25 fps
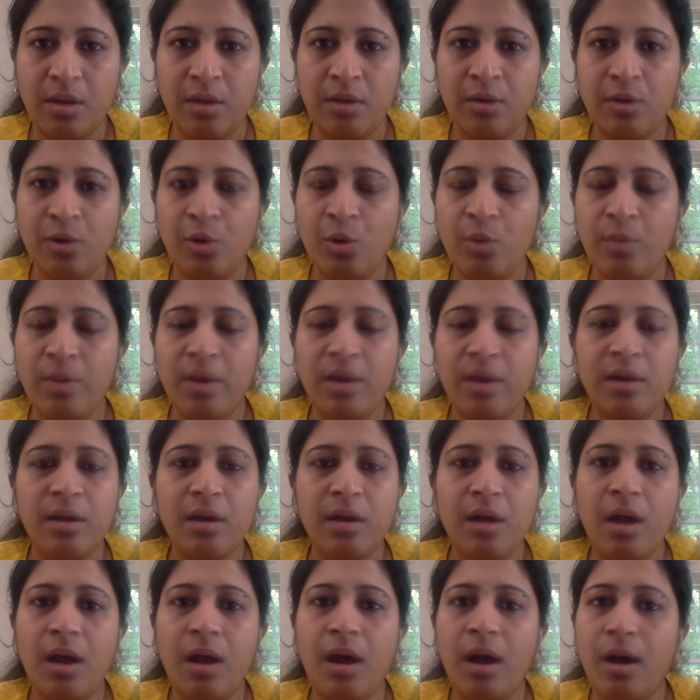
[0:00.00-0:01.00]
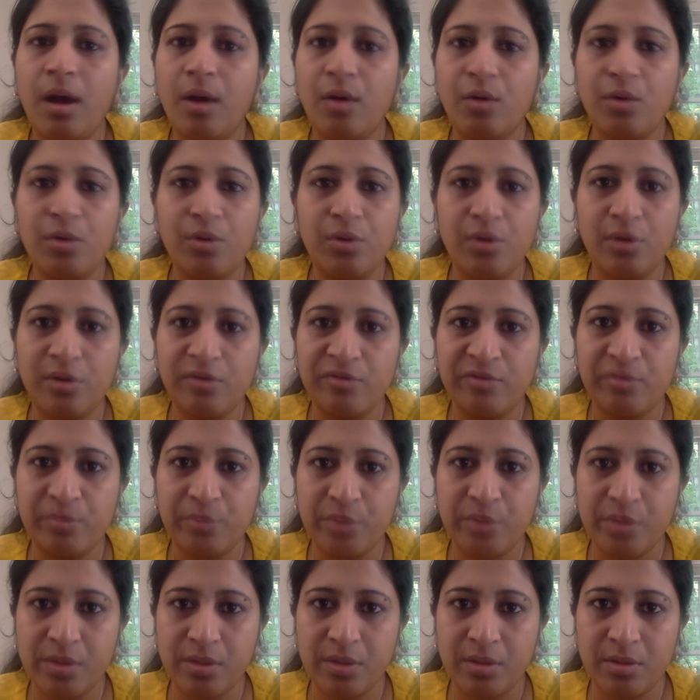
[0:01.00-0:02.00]
No matter how good of a
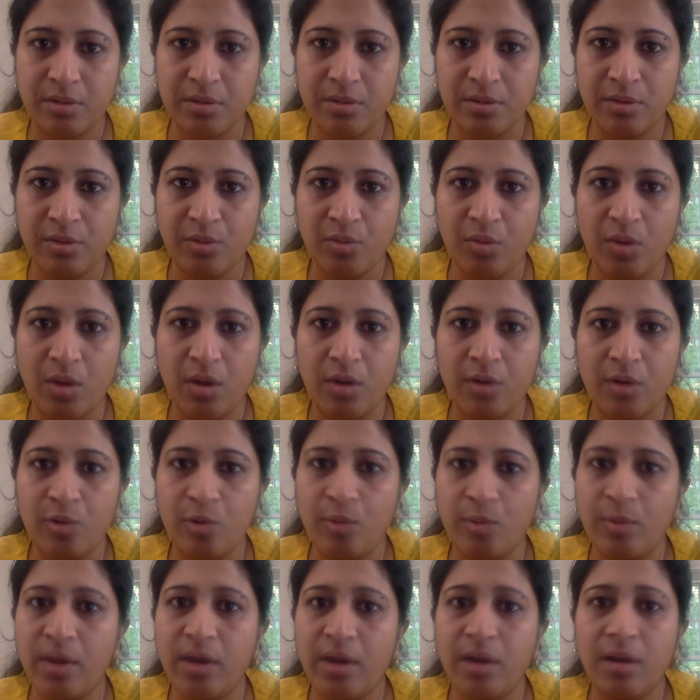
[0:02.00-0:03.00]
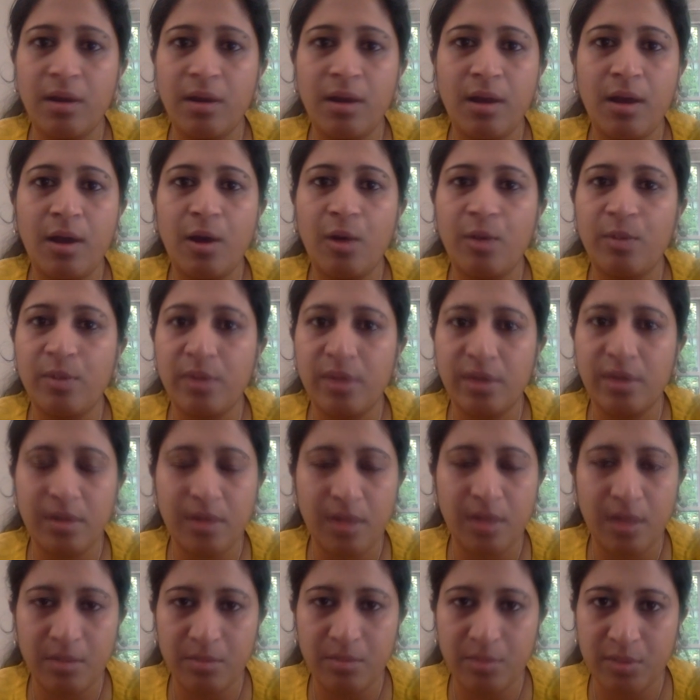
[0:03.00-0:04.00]
presenter you are, no matter how many
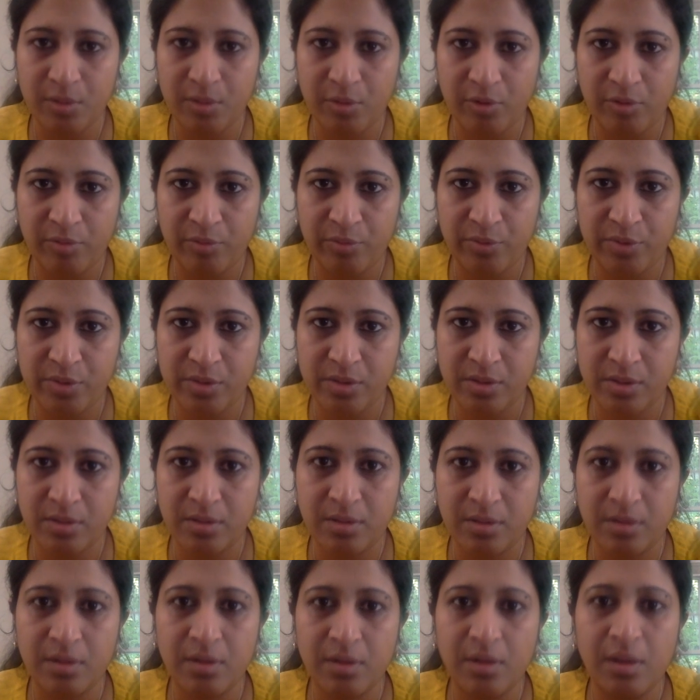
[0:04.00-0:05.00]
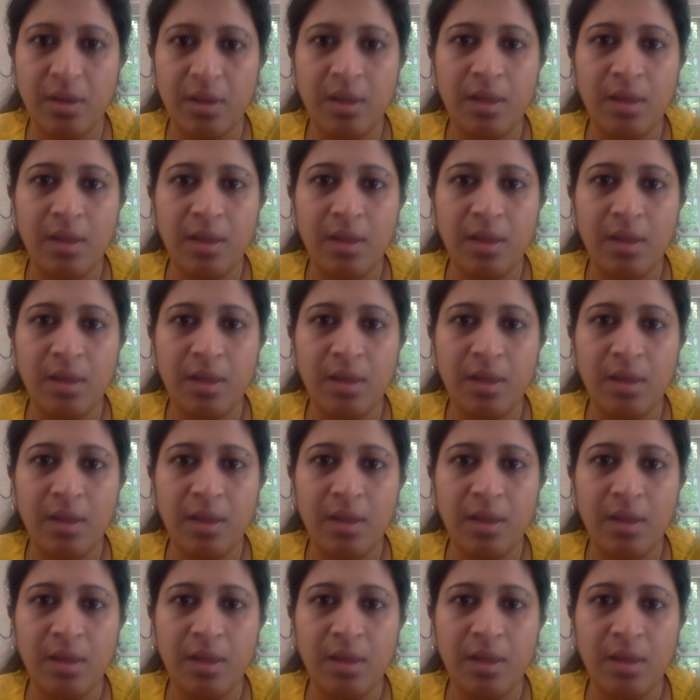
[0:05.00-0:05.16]
times you have presented,